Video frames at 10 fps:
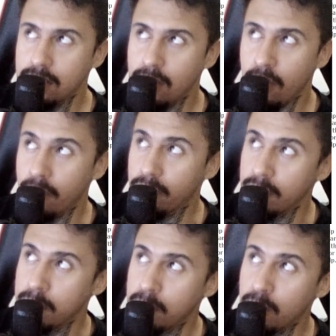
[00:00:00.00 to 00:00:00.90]
of
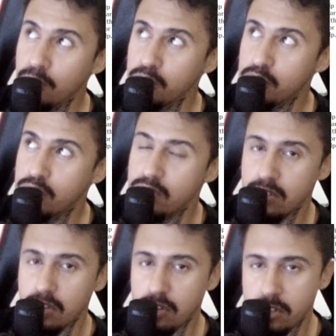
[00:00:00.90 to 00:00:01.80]
the most
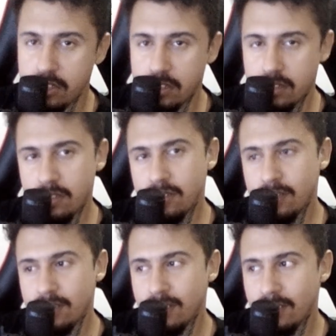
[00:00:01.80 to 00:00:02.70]
searched
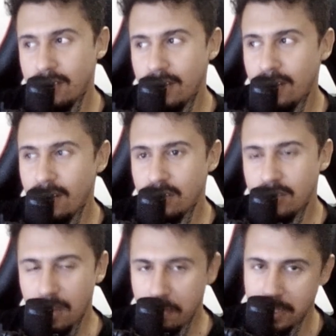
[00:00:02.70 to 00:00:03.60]

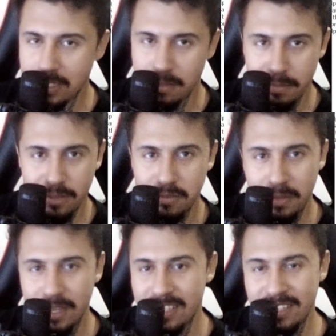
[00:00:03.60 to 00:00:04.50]
topics about
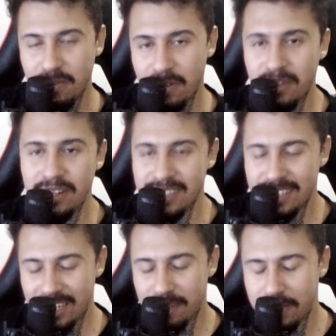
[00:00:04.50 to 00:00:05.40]
MySQL and
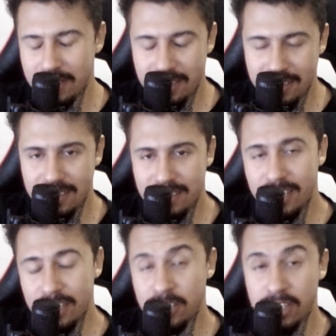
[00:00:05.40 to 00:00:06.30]
databases
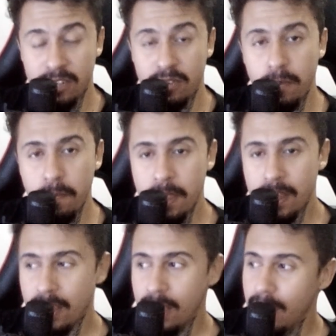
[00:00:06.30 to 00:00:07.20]
in general,
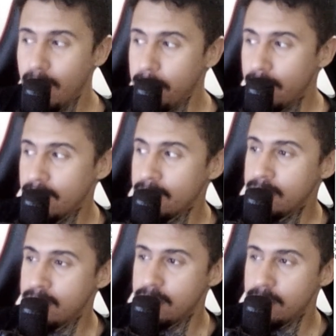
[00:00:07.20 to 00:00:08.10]

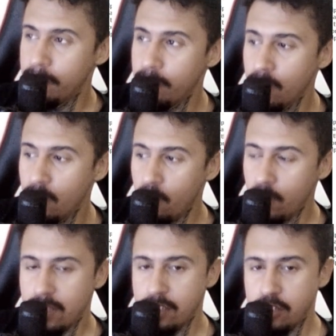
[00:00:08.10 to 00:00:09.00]
because
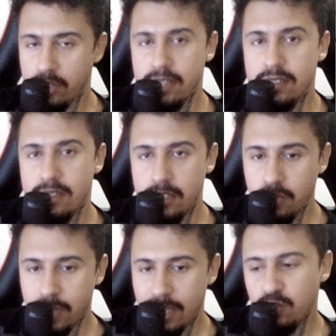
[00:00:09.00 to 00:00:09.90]
with joins,
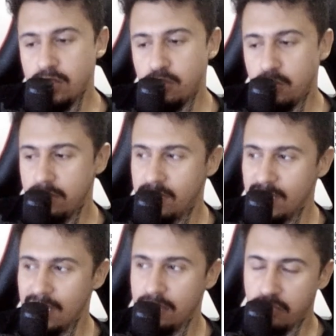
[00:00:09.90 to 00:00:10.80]
you can retrieve
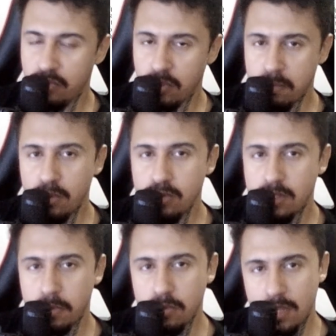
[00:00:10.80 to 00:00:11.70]
data from
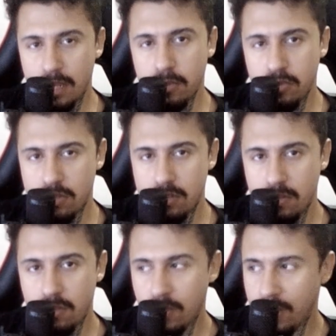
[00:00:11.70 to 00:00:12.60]
multiple tables,
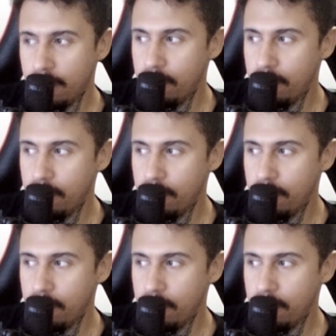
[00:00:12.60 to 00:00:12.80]
right?